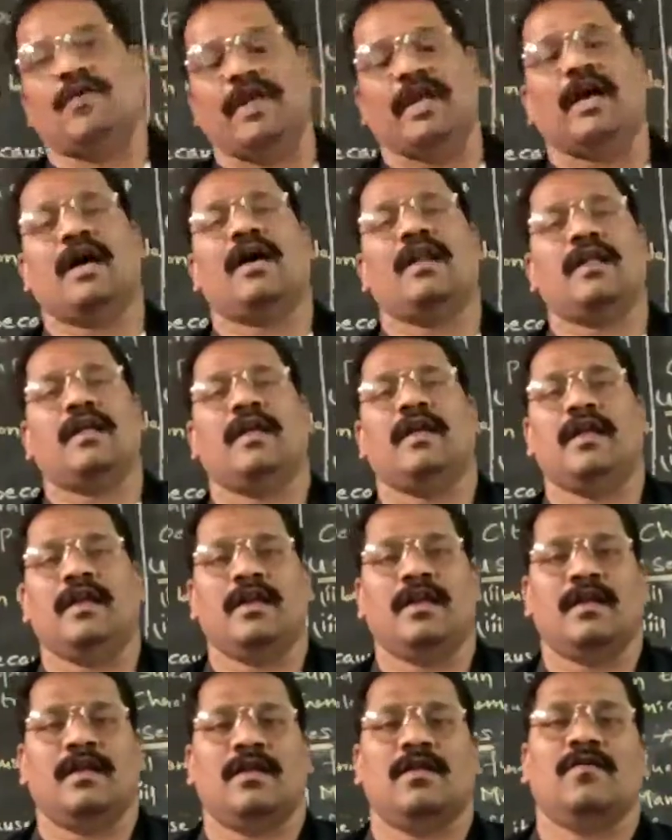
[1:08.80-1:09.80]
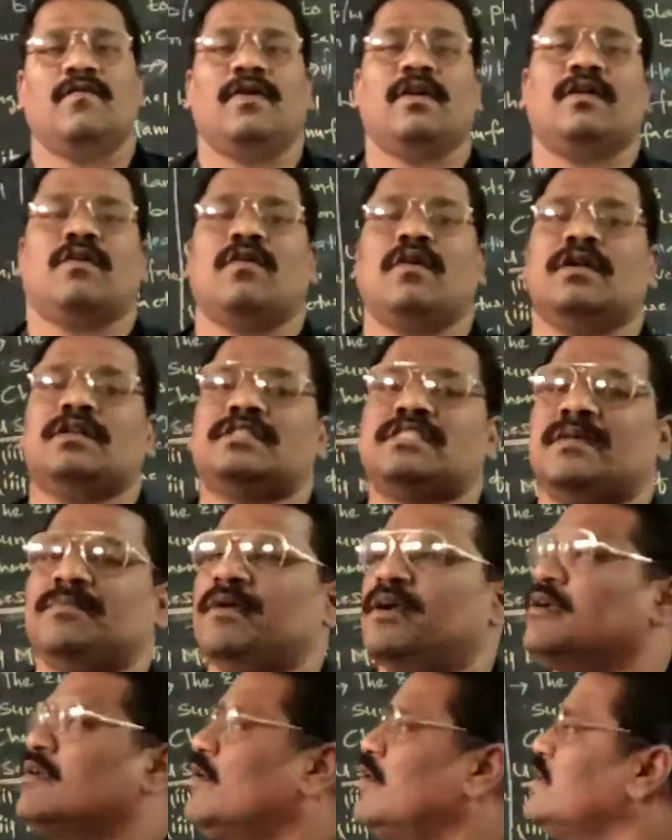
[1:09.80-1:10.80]
we are in one concept.
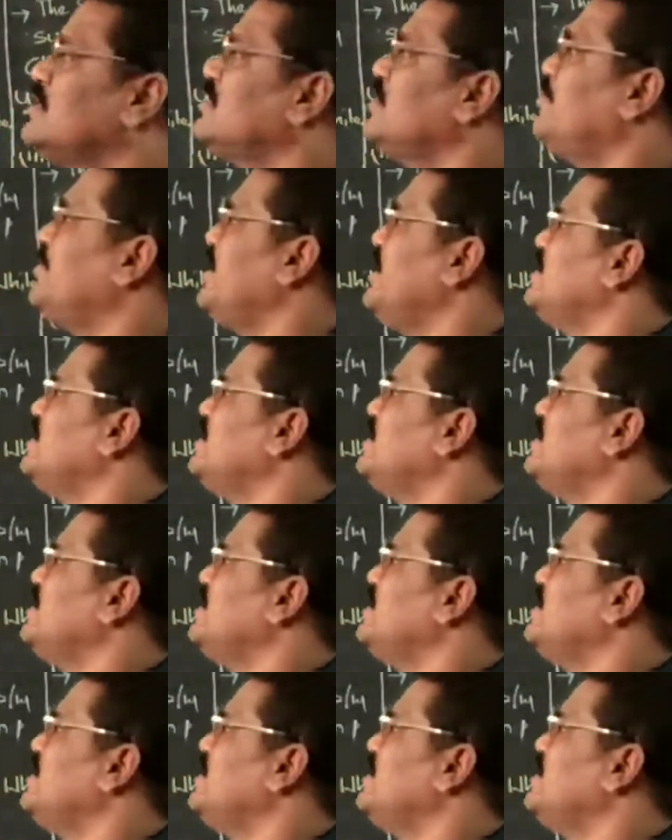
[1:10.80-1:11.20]
That concept